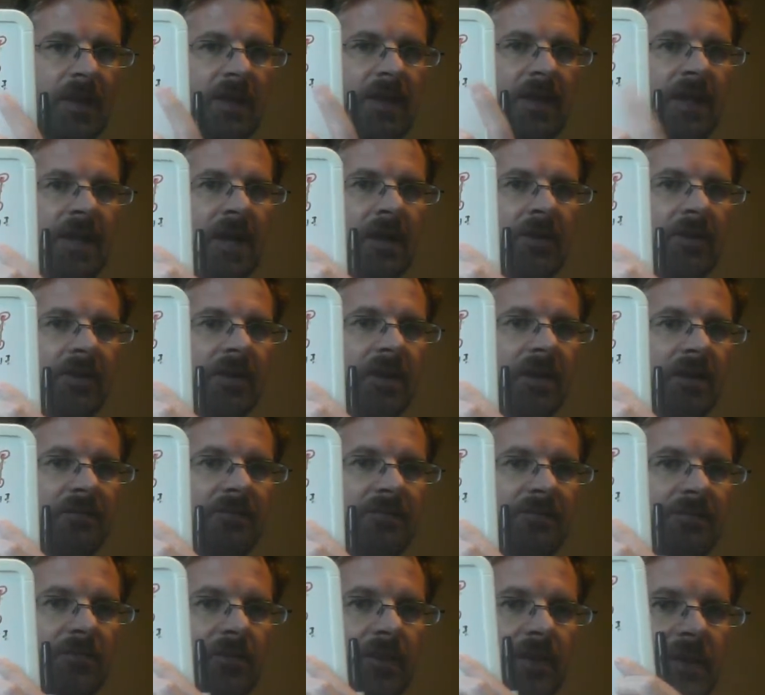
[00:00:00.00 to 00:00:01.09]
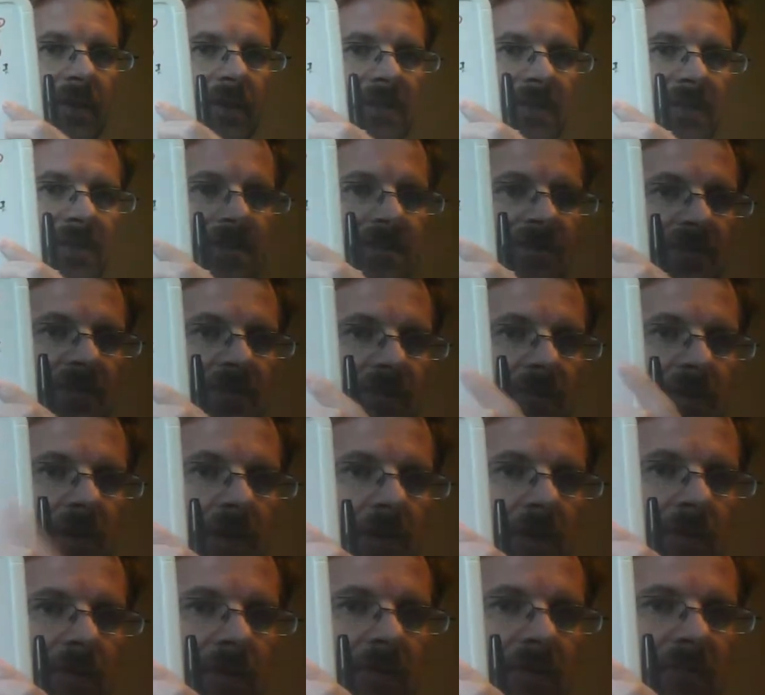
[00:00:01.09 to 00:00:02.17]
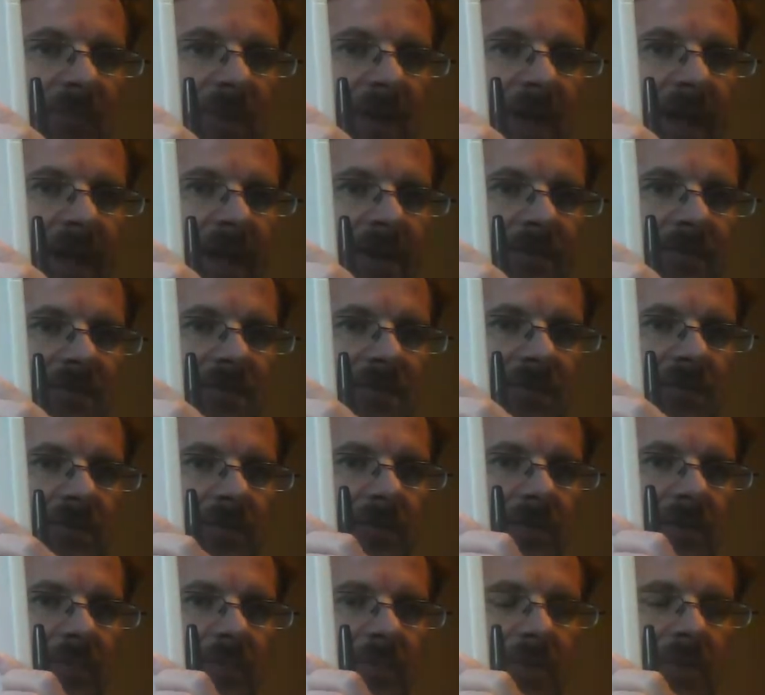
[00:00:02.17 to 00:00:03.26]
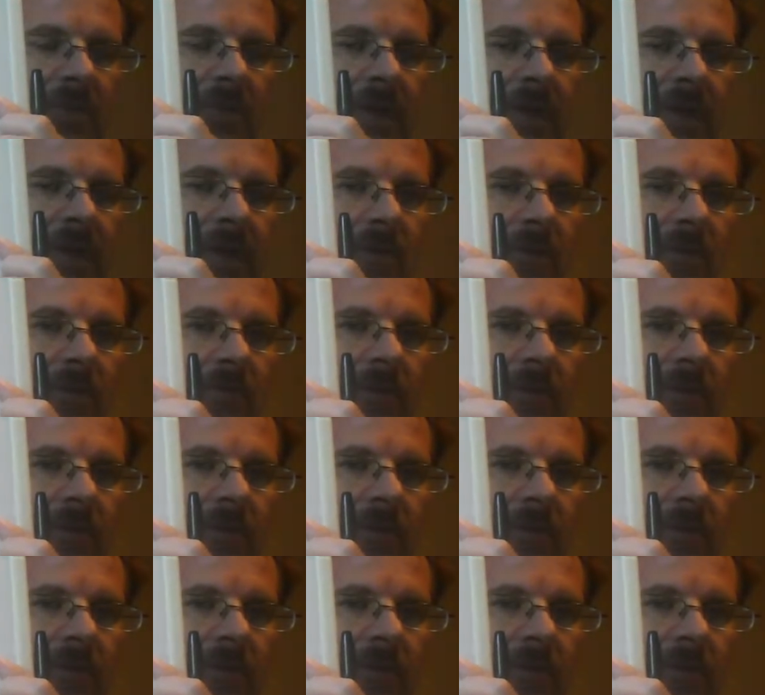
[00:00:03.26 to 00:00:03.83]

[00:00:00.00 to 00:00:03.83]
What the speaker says: Now you're getting full connections through your algorithm patterns, through your computer analytical